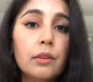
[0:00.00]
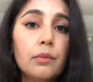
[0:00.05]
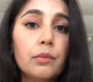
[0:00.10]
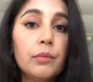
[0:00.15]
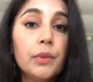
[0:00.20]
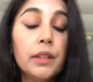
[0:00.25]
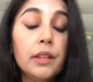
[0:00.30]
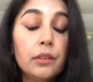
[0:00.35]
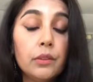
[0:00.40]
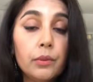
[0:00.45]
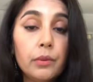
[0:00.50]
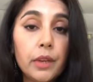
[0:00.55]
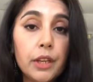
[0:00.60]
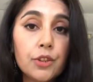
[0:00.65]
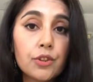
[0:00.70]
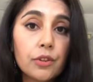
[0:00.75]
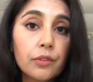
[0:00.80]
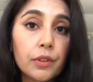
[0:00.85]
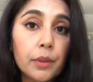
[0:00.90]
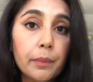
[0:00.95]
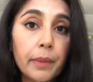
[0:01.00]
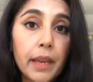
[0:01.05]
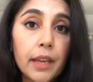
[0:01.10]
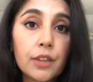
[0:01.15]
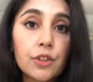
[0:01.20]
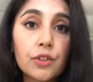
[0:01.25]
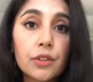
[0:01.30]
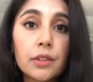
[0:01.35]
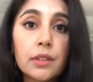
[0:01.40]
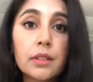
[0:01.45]
within the reach of the
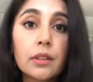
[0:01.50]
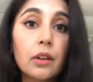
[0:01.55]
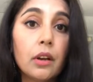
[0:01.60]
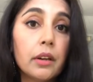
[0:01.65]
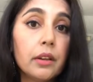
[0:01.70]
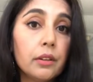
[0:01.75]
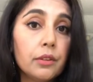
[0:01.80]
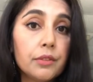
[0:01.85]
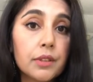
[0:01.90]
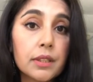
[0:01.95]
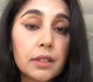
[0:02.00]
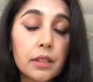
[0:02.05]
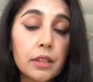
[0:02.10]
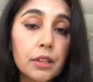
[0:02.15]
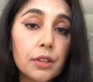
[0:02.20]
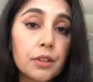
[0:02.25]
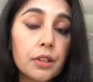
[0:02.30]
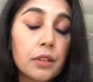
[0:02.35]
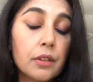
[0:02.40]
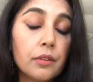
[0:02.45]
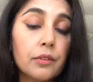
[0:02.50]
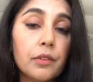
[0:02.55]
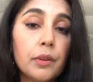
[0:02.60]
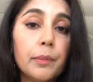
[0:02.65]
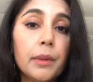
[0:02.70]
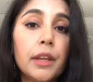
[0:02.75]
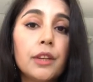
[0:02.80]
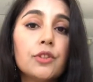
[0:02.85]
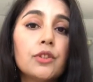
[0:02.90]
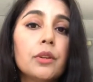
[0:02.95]
patients, not in the vicinity of the
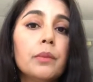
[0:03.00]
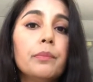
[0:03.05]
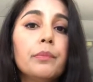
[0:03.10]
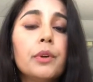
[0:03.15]
patient.